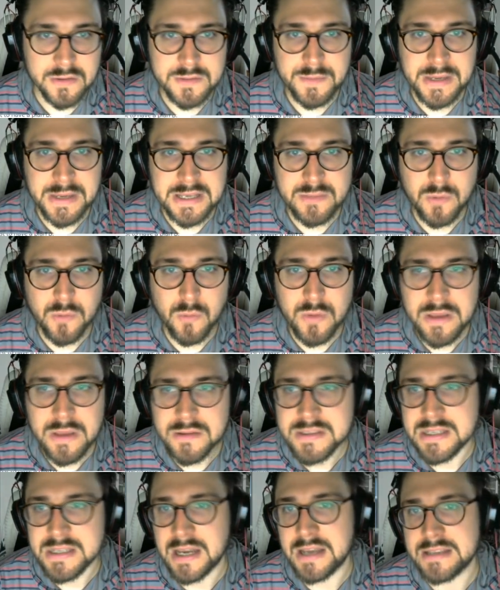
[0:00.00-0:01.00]
Because what
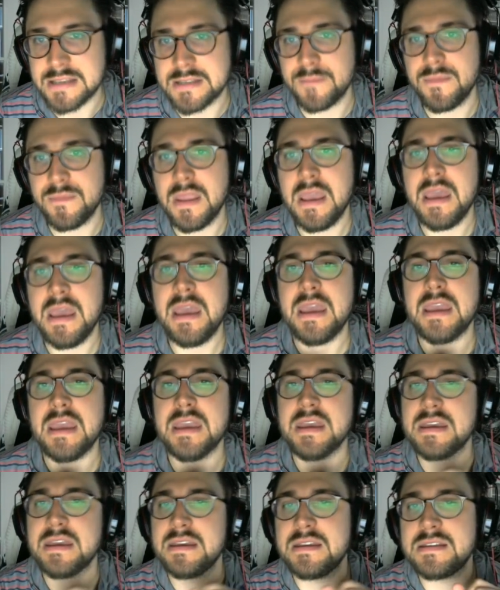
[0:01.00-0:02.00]
Wheels does
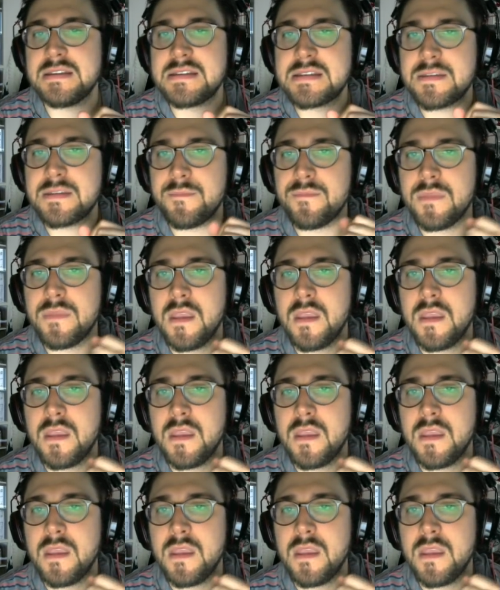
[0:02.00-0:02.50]
is